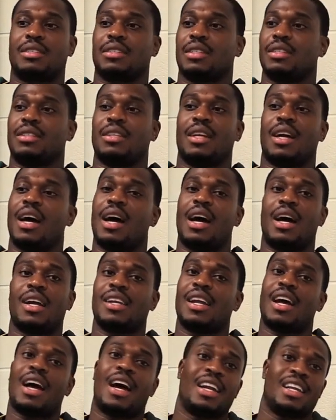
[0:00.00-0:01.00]
He's like, nah,
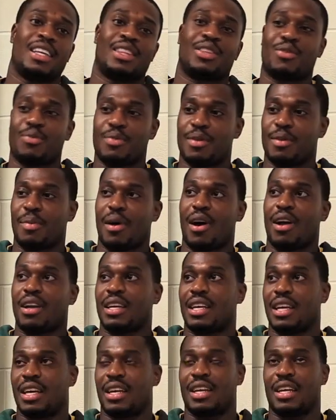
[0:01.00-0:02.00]
nah, and he threw me the ball
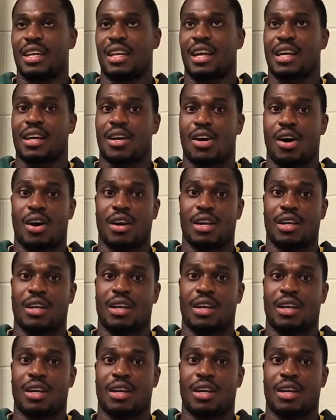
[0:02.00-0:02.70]
again, and I caught